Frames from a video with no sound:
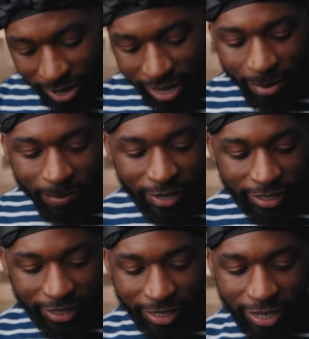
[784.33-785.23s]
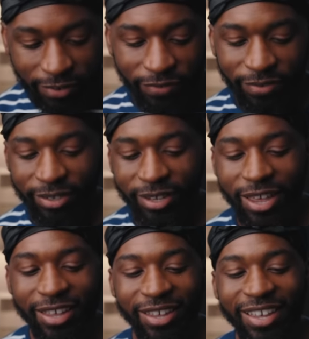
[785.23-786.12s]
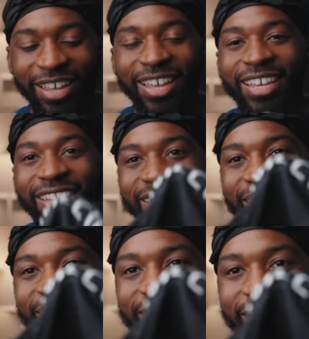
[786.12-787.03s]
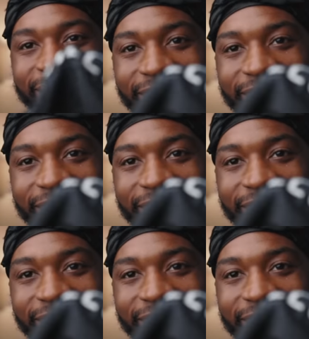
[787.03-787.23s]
while y'all being safe. This is